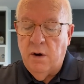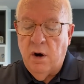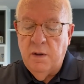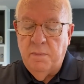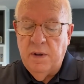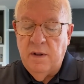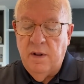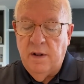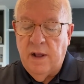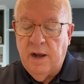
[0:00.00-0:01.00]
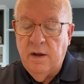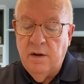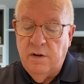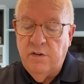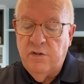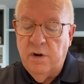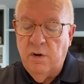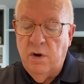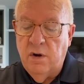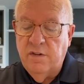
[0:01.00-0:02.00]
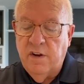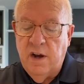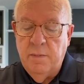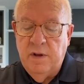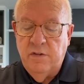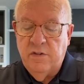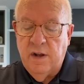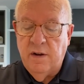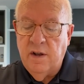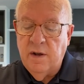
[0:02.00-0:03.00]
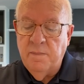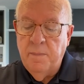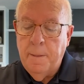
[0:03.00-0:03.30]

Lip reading: already been in that condition a long time, he said to him,